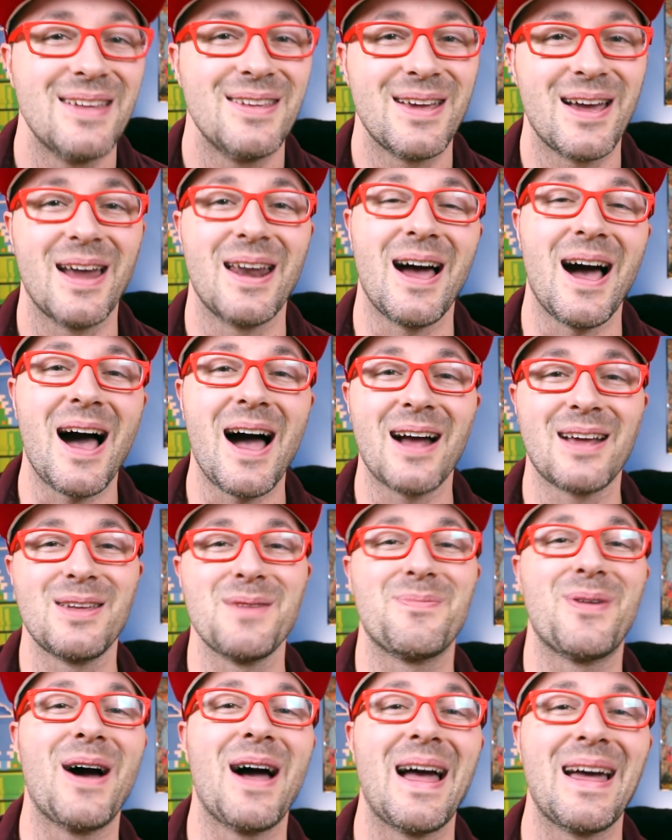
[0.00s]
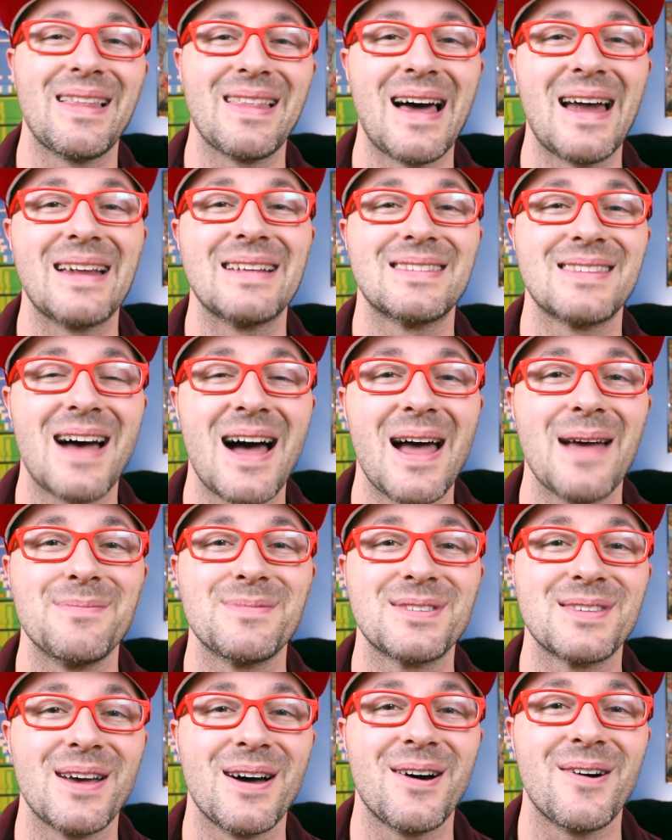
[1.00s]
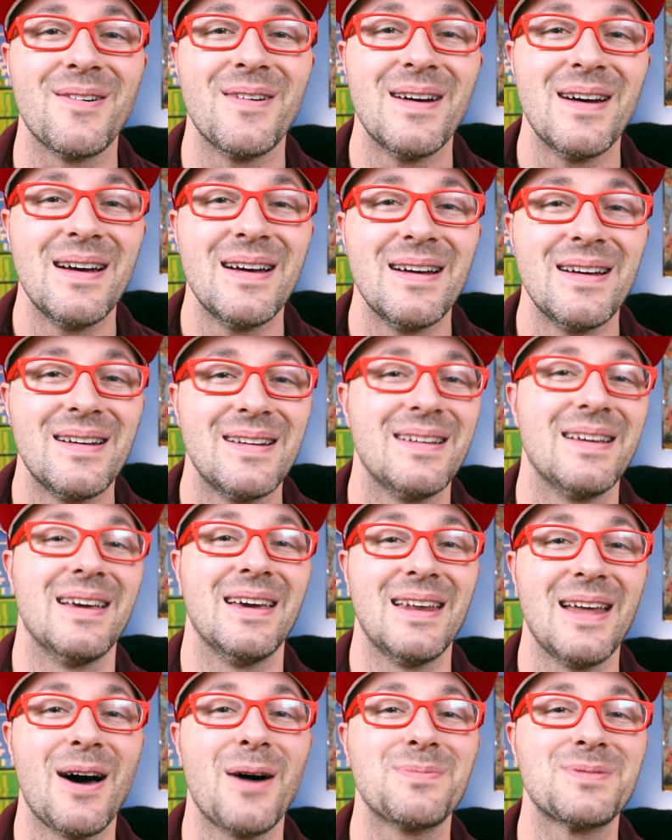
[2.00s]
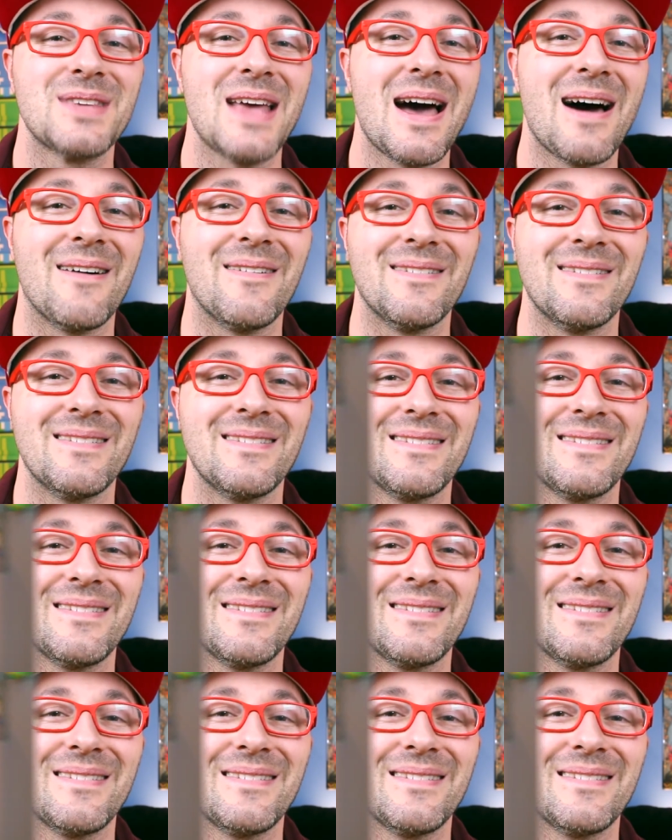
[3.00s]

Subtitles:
You got to occupy a lot of time, so it helps out.